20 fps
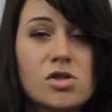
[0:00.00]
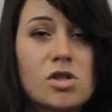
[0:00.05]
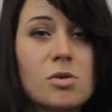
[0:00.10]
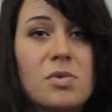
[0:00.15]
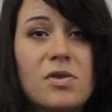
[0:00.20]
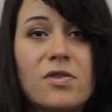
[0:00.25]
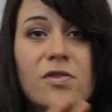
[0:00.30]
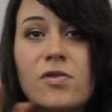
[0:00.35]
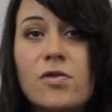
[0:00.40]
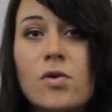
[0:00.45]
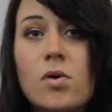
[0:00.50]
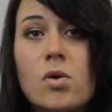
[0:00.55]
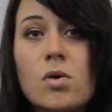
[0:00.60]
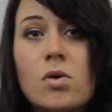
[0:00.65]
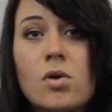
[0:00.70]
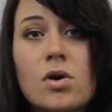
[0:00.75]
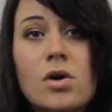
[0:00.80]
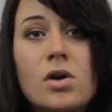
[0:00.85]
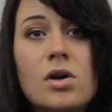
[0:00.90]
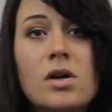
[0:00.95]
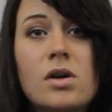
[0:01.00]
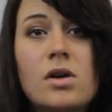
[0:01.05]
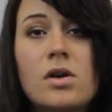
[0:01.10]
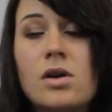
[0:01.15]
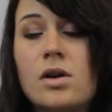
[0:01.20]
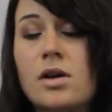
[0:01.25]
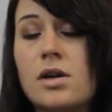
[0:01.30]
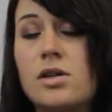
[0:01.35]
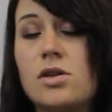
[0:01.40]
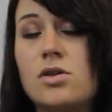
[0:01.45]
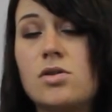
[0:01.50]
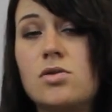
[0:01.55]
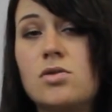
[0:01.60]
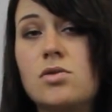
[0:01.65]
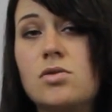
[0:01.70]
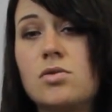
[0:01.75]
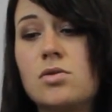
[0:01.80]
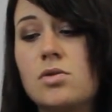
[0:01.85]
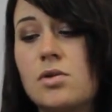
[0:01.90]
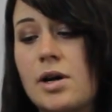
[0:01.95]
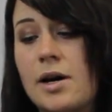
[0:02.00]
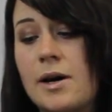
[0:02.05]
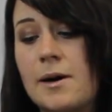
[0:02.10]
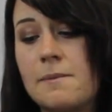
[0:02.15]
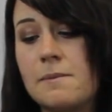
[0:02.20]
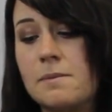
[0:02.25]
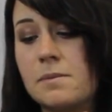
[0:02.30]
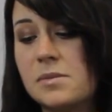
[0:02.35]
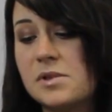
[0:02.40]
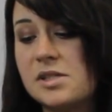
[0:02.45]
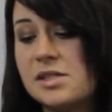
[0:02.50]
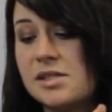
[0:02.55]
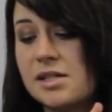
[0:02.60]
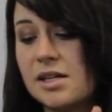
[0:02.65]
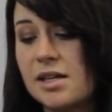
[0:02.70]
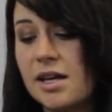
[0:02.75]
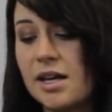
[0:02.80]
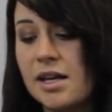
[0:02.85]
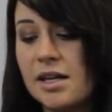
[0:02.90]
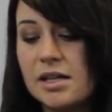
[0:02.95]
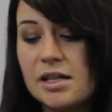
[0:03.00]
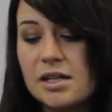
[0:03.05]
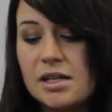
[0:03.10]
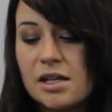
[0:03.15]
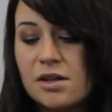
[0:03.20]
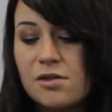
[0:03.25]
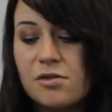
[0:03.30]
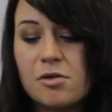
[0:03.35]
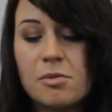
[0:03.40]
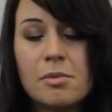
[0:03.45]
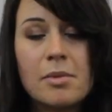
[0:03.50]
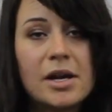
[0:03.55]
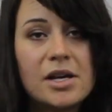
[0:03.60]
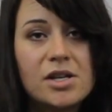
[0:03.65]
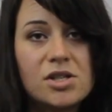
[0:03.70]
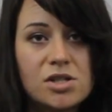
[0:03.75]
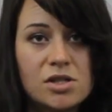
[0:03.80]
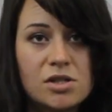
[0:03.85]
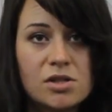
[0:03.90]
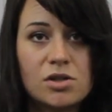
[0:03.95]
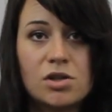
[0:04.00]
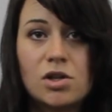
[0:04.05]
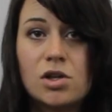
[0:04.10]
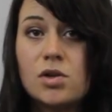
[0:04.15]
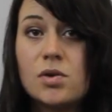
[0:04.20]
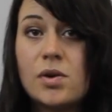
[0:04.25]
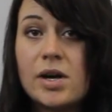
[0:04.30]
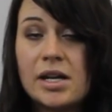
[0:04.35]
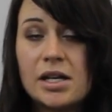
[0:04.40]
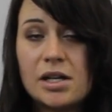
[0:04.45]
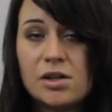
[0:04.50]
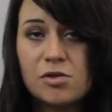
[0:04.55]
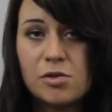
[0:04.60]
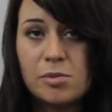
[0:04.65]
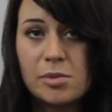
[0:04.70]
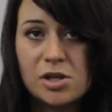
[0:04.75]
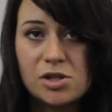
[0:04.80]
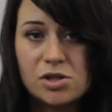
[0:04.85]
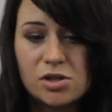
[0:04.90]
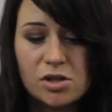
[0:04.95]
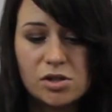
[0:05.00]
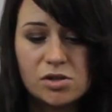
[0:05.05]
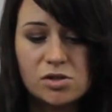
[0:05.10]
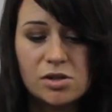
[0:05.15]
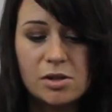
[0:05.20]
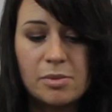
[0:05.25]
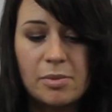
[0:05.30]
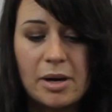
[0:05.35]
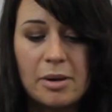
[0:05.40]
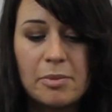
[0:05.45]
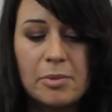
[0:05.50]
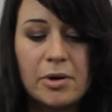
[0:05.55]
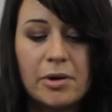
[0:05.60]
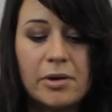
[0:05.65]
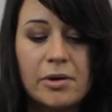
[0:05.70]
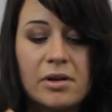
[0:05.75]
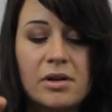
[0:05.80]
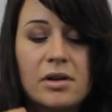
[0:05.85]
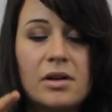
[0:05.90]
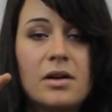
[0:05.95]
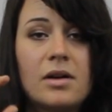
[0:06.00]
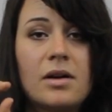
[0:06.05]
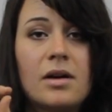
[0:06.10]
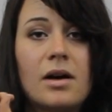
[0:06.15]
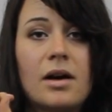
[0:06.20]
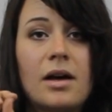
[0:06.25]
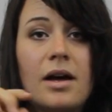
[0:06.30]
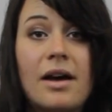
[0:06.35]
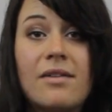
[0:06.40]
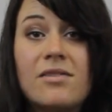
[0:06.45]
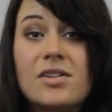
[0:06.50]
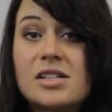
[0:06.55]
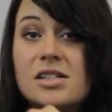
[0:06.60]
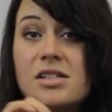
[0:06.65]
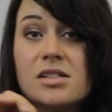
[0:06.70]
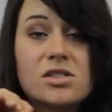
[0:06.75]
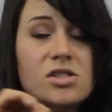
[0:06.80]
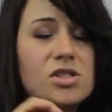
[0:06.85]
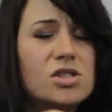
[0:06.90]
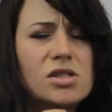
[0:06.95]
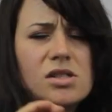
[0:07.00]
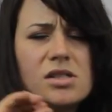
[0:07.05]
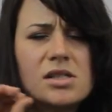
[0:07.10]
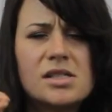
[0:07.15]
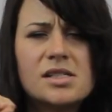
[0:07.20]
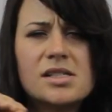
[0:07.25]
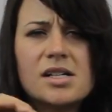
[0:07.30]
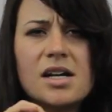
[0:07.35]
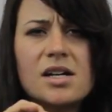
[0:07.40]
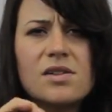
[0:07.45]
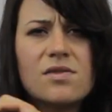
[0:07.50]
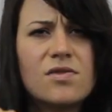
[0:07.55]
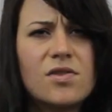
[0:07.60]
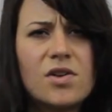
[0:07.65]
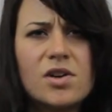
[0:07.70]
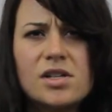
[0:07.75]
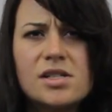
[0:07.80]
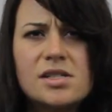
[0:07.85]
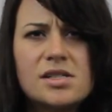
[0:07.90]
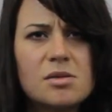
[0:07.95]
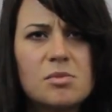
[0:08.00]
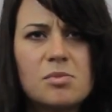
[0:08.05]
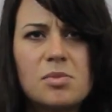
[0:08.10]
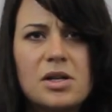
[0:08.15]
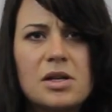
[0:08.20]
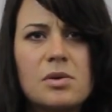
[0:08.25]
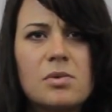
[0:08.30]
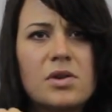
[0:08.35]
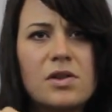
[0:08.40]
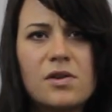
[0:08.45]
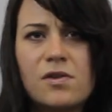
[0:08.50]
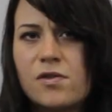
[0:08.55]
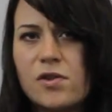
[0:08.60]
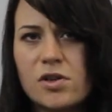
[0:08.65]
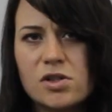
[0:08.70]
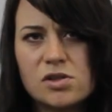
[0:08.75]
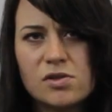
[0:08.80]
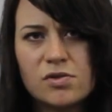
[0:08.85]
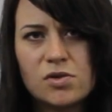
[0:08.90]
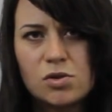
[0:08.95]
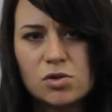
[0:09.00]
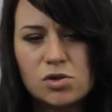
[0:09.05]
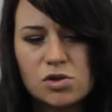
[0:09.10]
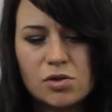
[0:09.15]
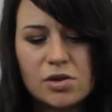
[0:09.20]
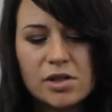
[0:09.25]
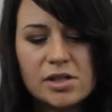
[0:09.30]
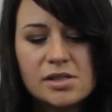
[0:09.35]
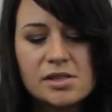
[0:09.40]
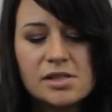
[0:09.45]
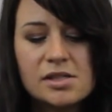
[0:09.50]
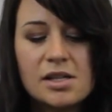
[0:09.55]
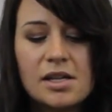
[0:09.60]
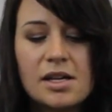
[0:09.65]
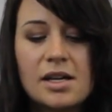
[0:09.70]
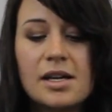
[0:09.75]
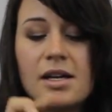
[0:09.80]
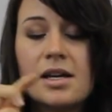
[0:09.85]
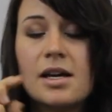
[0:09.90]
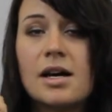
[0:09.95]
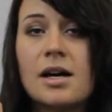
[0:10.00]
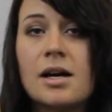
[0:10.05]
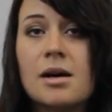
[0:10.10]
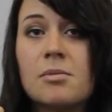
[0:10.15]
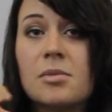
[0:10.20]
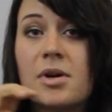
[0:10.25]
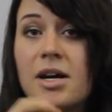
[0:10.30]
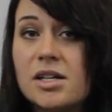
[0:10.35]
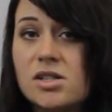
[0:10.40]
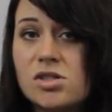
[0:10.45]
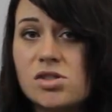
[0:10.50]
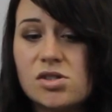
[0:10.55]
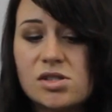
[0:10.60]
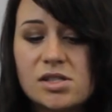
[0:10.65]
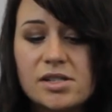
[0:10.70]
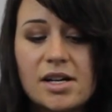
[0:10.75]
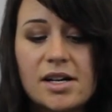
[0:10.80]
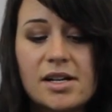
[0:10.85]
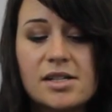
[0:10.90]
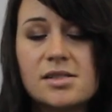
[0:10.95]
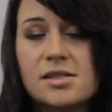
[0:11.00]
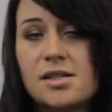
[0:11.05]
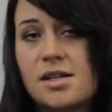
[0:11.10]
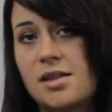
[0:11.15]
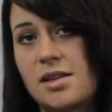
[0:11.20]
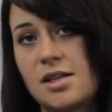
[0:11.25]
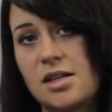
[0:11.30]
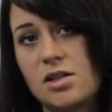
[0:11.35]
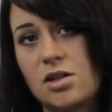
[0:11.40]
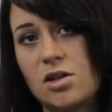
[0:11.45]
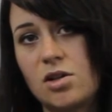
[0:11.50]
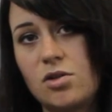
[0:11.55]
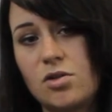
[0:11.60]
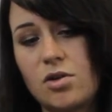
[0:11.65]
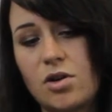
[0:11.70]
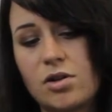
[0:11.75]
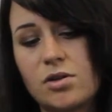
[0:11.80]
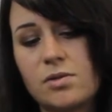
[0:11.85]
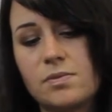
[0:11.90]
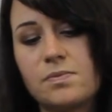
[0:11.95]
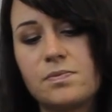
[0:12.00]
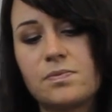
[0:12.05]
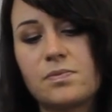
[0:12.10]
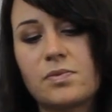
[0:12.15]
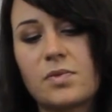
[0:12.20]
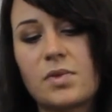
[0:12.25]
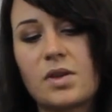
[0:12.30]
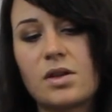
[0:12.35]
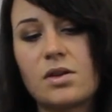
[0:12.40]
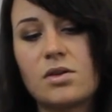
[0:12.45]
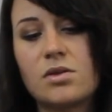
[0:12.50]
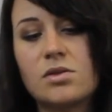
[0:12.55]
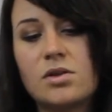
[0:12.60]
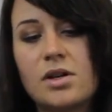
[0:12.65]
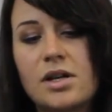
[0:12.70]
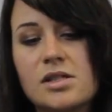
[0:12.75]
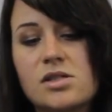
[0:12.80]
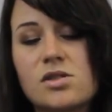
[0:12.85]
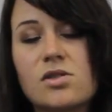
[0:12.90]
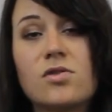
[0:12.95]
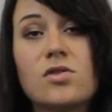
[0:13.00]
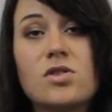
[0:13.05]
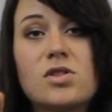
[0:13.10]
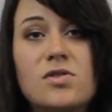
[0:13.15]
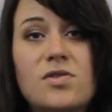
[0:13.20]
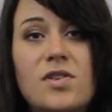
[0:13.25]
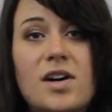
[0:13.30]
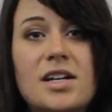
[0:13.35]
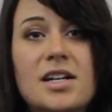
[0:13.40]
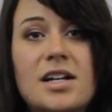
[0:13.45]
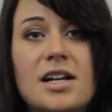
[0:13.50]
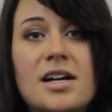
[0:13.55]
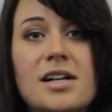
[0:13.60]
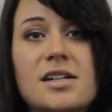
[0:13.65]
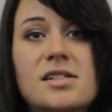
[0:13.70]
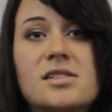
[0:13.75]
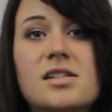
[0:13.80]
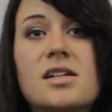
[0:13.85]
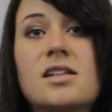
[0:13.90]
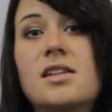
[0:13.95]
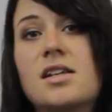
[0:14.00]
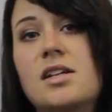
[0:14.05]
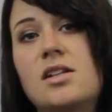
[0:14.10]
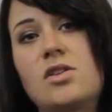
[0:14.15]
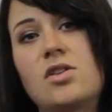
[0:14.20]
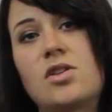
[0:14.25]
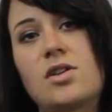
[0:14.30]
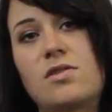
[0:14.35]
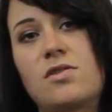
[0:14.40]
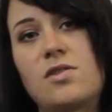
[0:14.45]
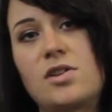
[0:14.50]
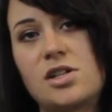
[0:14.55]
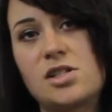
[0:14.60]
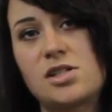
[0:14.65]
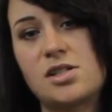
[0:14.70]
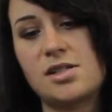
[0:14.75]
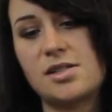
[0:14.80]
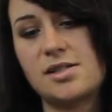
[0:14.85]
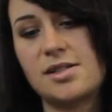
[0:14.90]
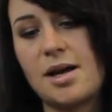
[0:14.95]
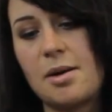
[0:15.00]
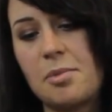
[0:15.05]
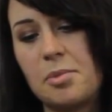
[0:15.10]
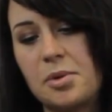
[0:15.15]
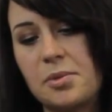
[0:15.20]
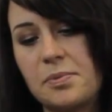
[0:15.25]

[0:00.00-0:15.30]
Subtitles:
So before you stick any information, glue any information onto the paper, have it design very simply with the font of your choice, cut to size and then glue on. Alright, so first finalize and then you can finish this up.